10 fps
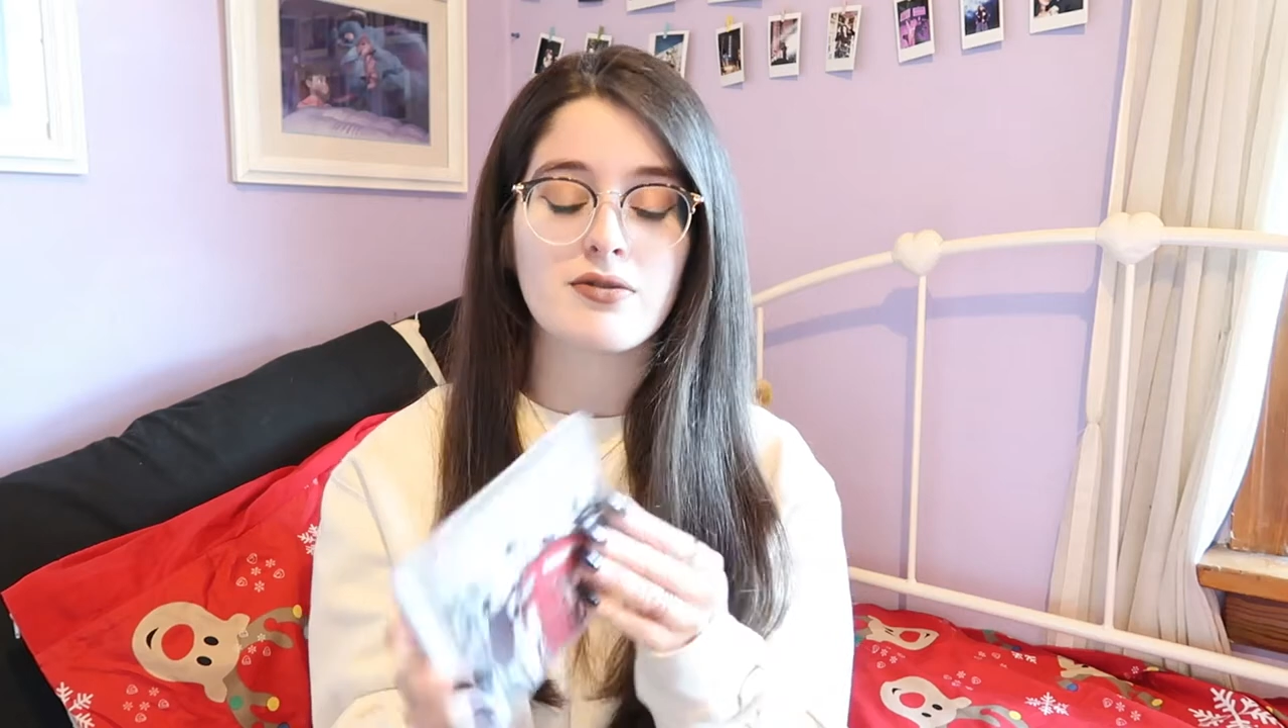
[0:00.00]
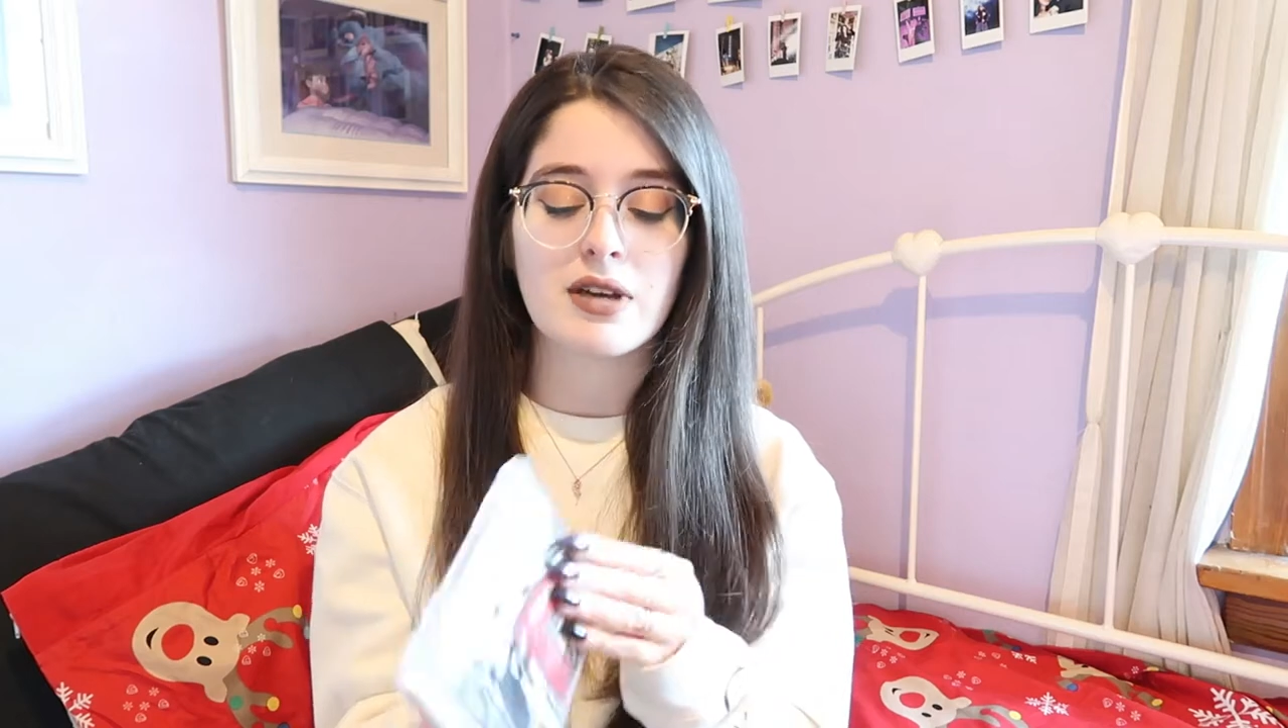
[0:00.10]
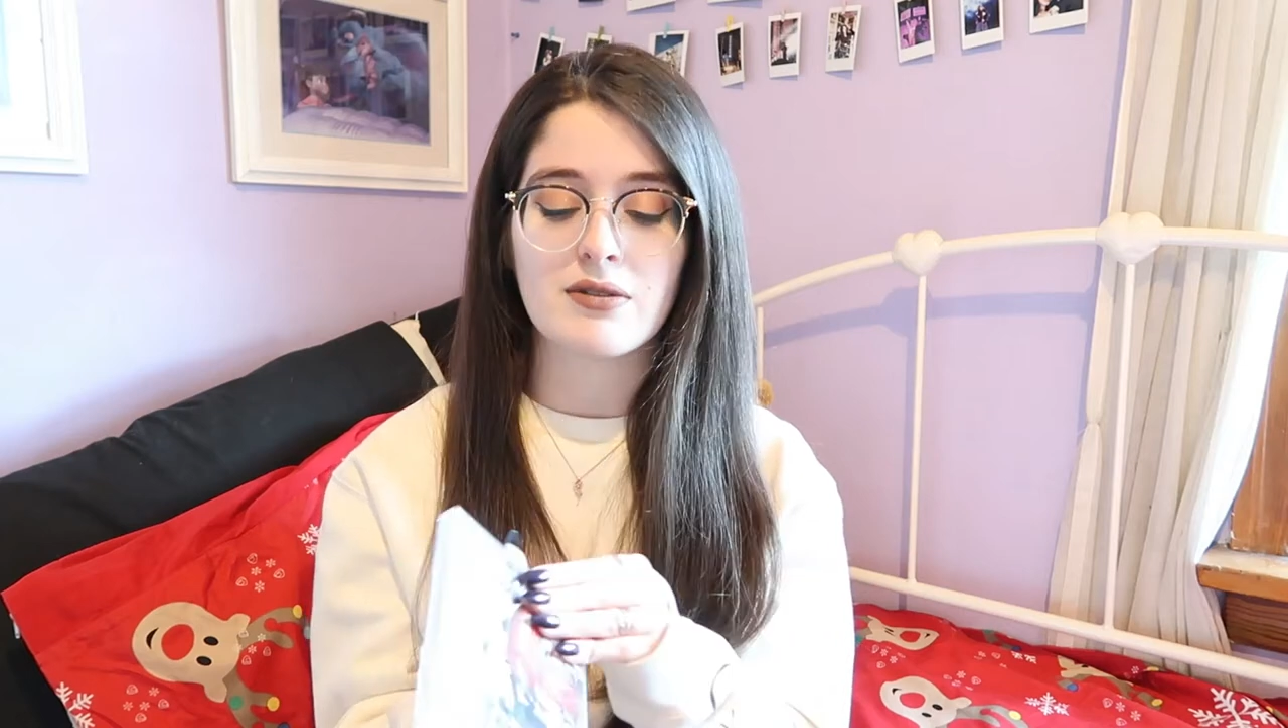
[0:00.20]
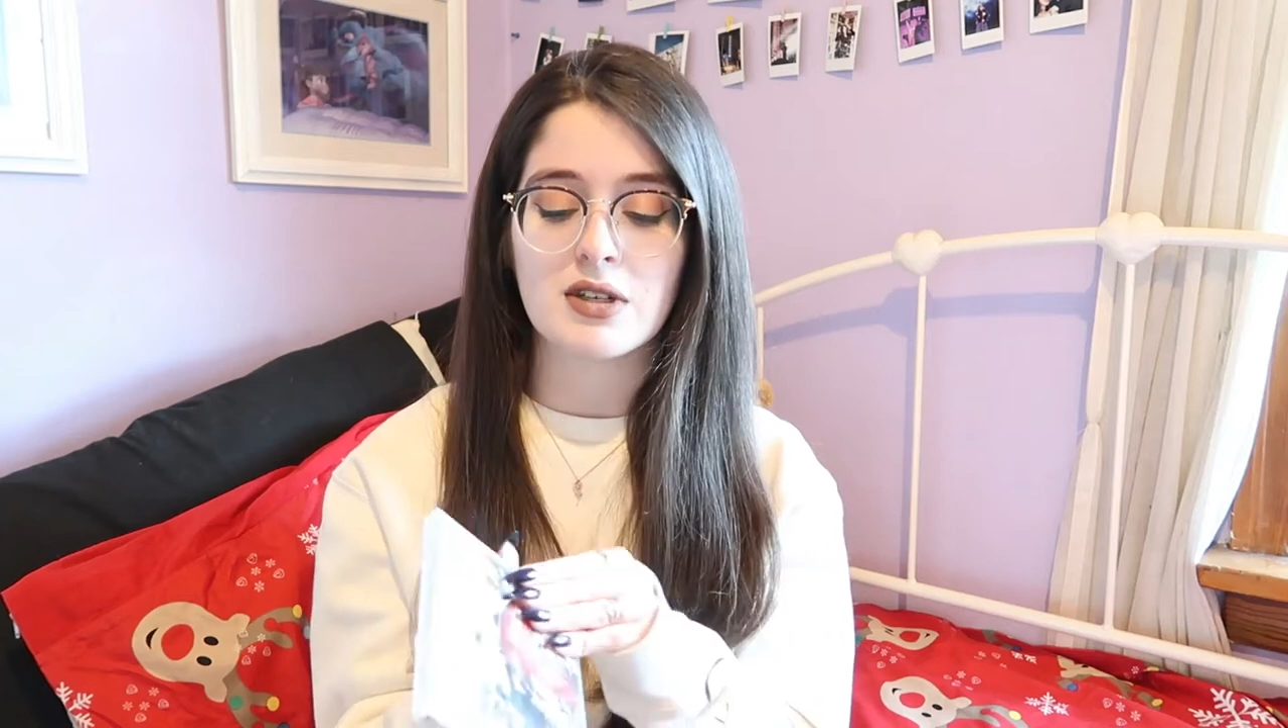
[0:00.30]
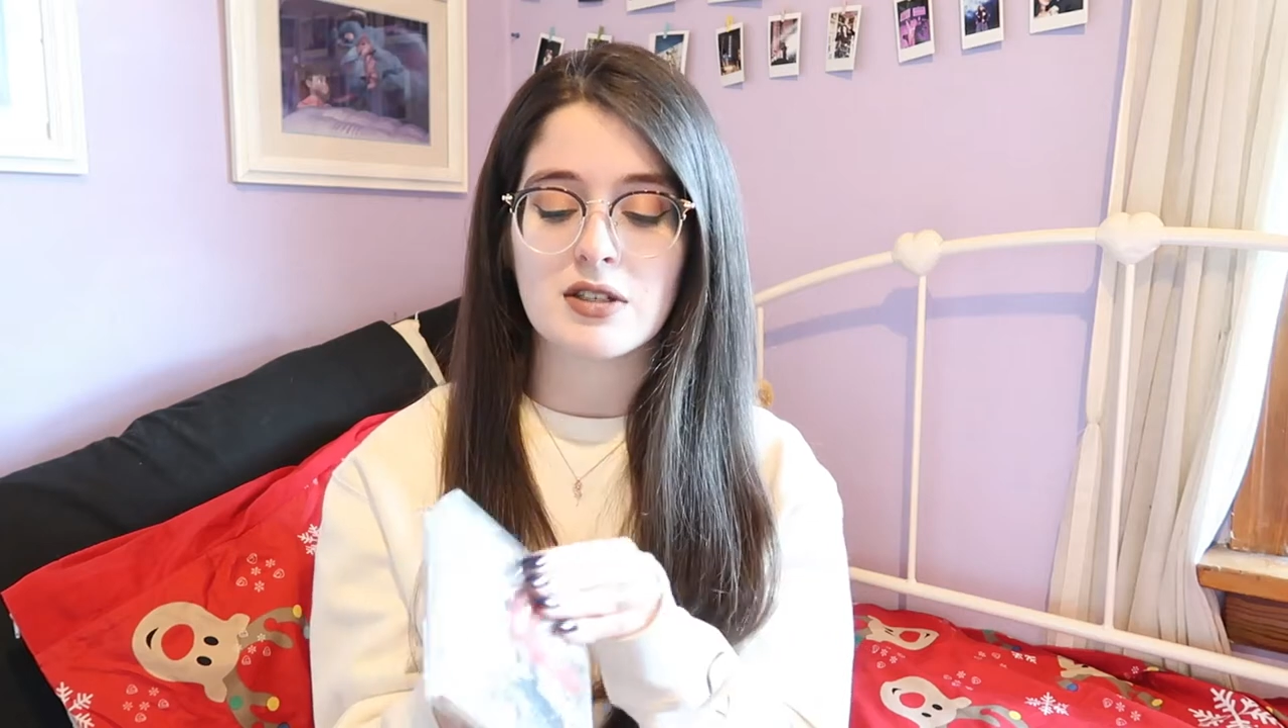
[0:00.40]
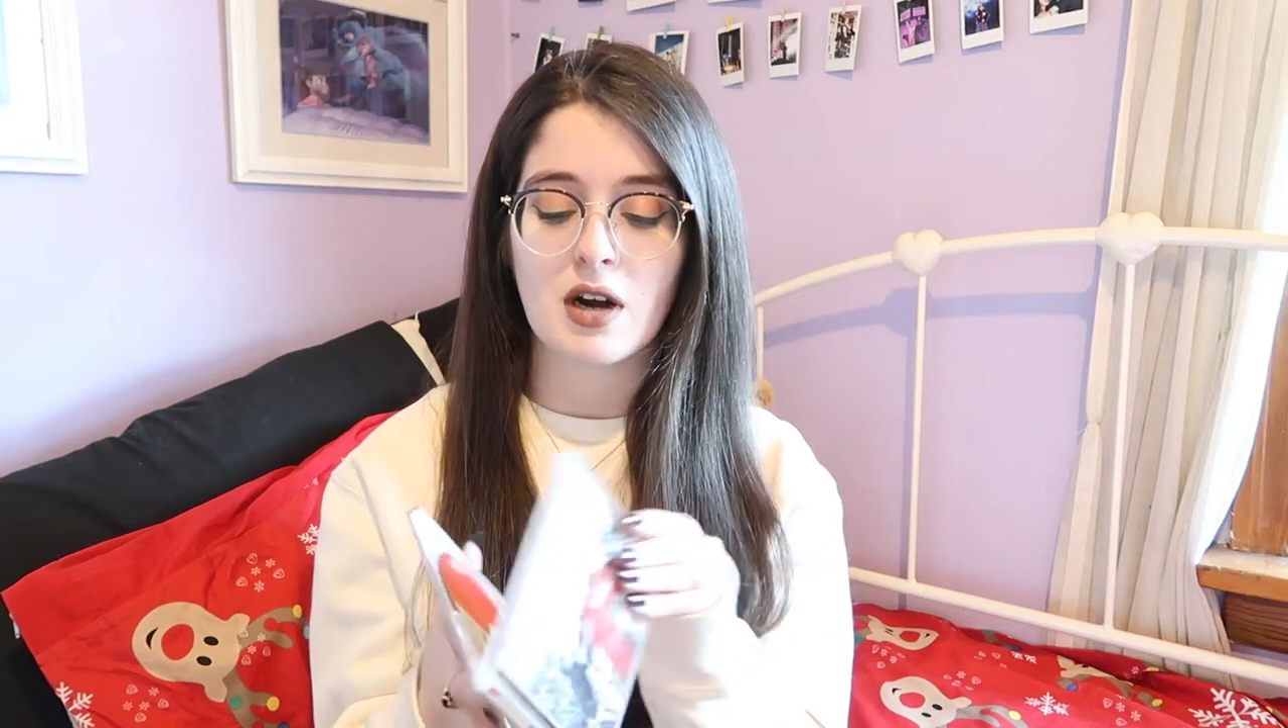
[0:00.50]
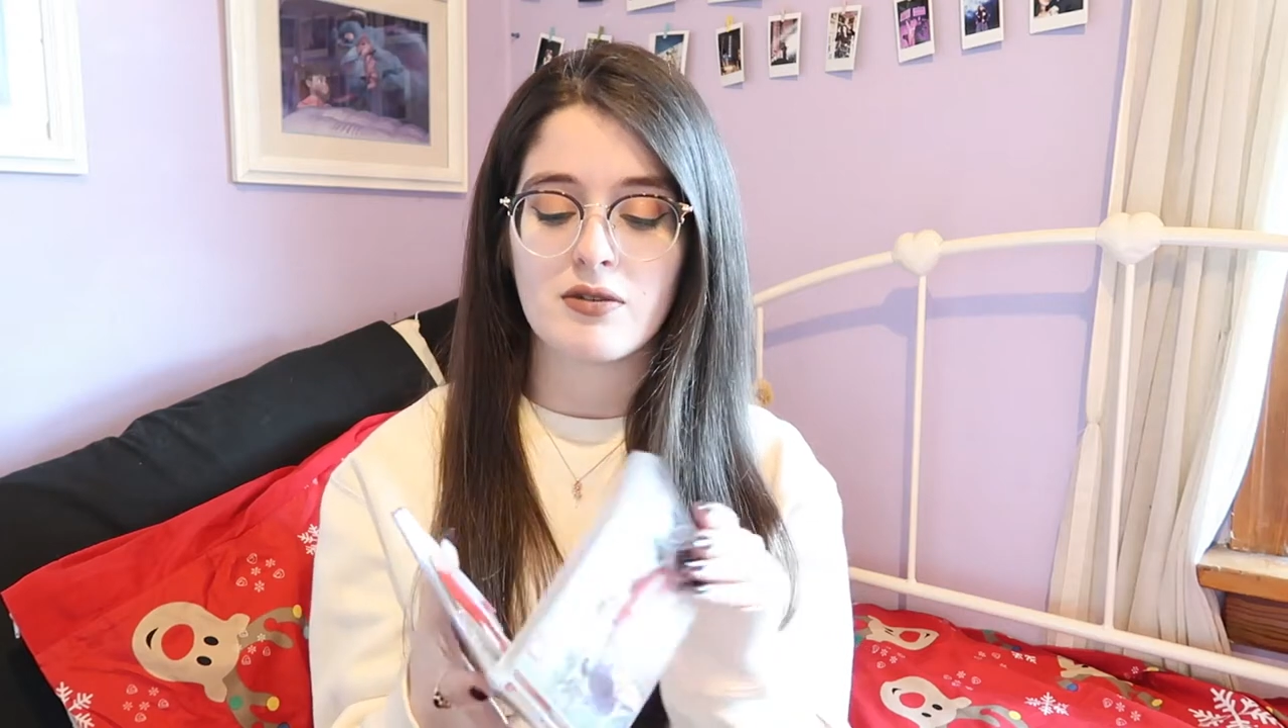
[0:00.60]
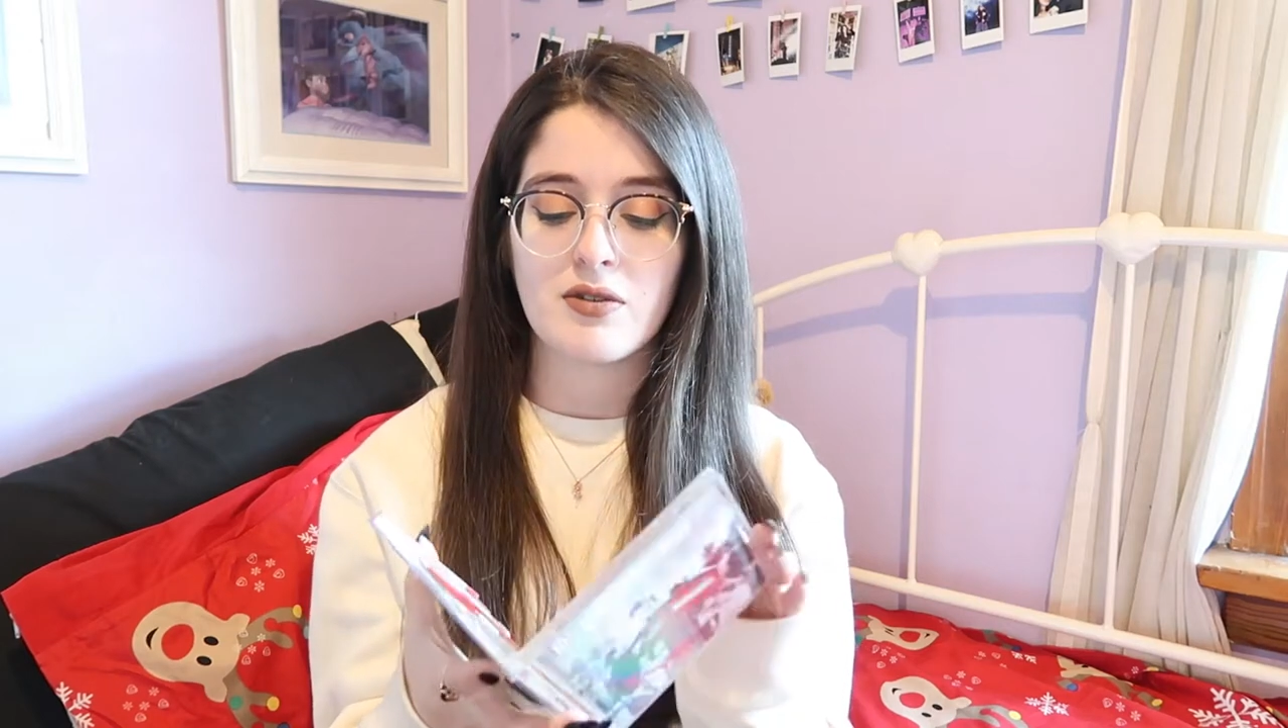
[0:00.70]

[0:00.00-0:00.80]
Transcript: favorites off